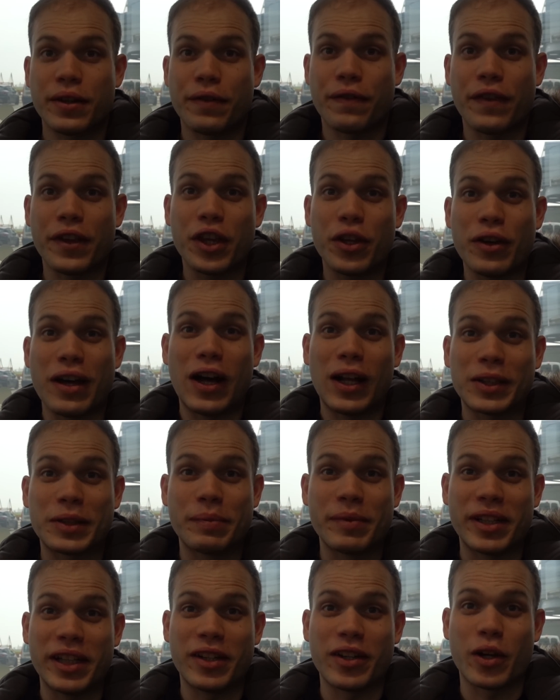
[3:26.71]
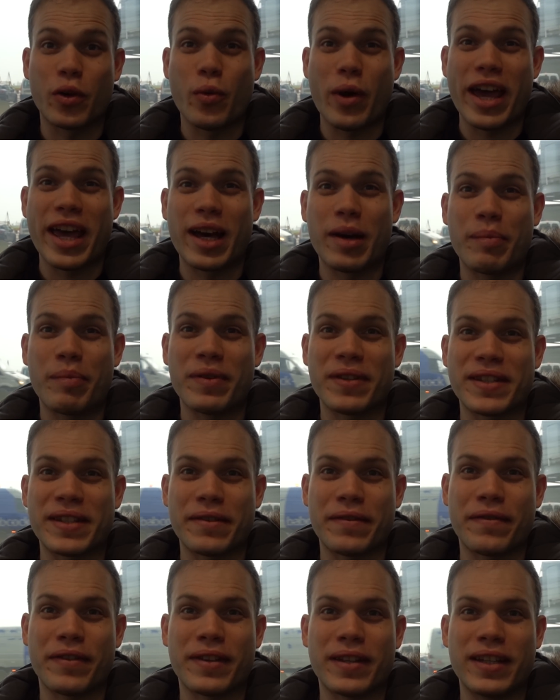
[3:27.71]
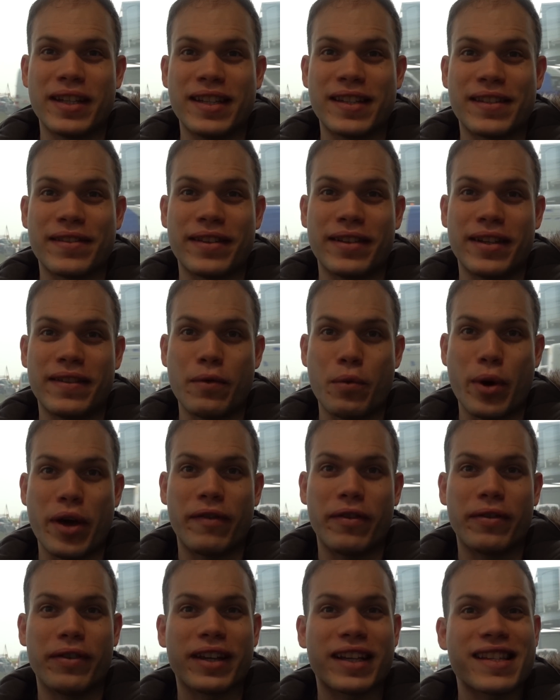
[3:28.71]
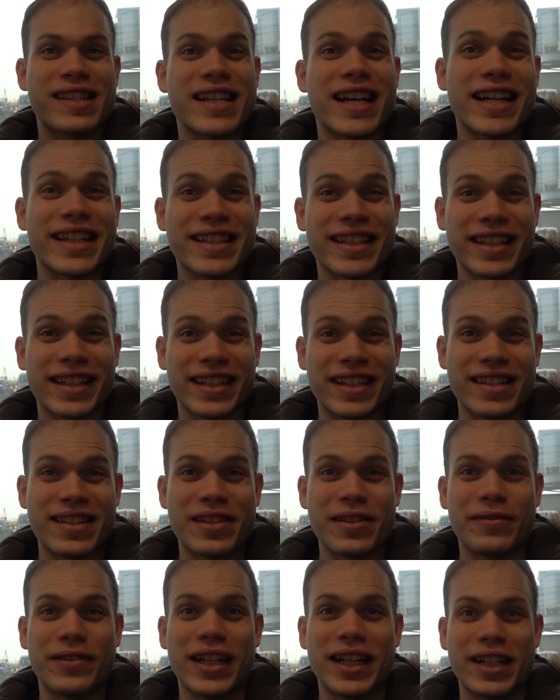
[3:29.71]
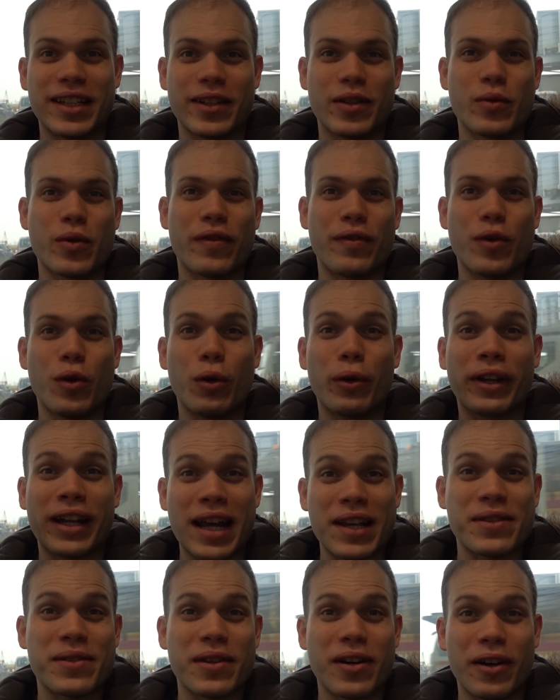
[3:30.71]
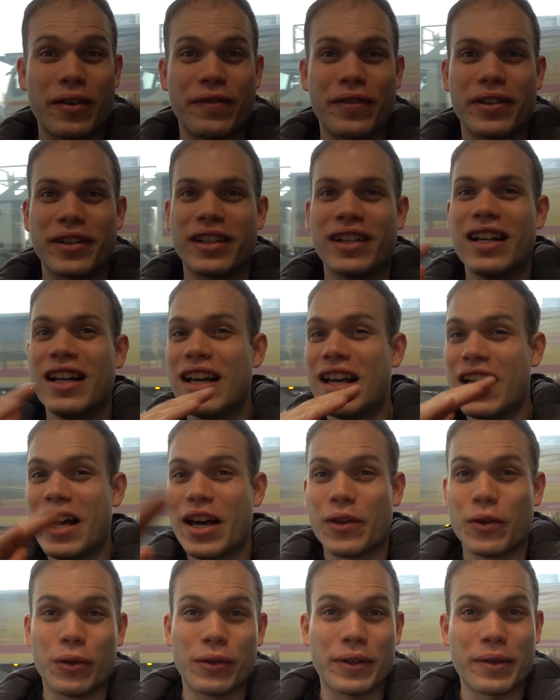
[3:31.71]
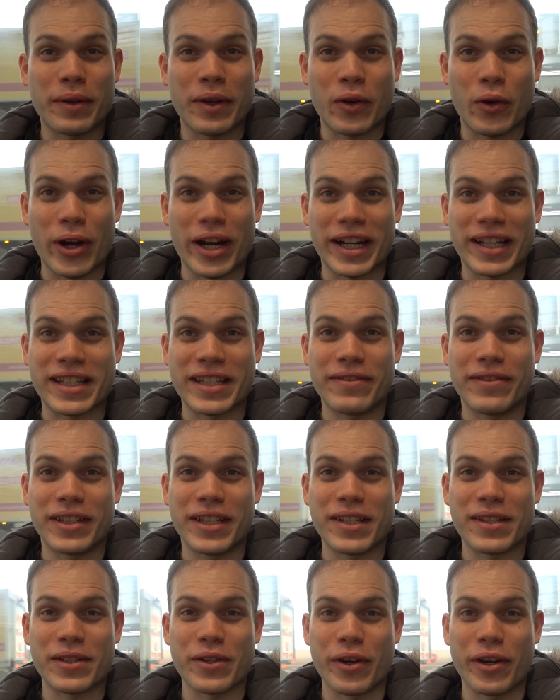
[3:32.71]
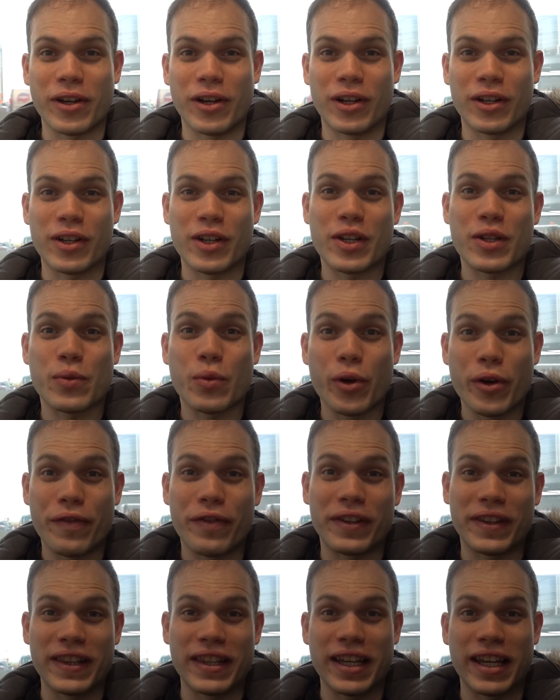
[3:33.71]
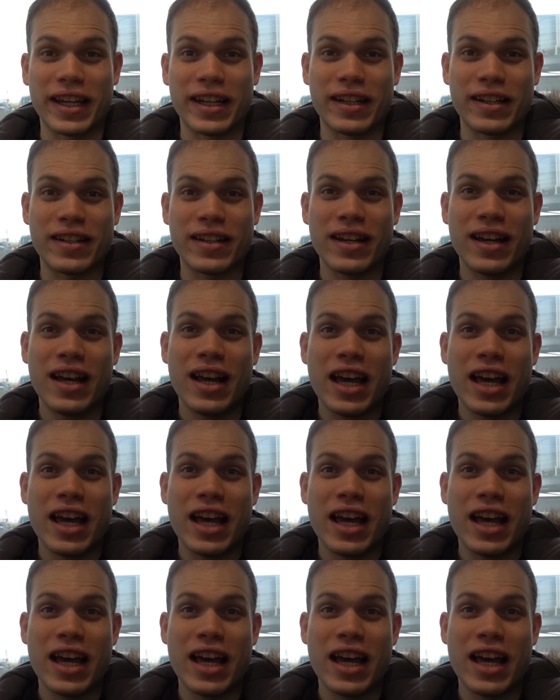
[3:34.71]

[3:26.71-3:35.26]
the thing you ultimately got to weigh up is whether the excitingness of London, with all it has to offer and all the great activities going on, is worth it in the end.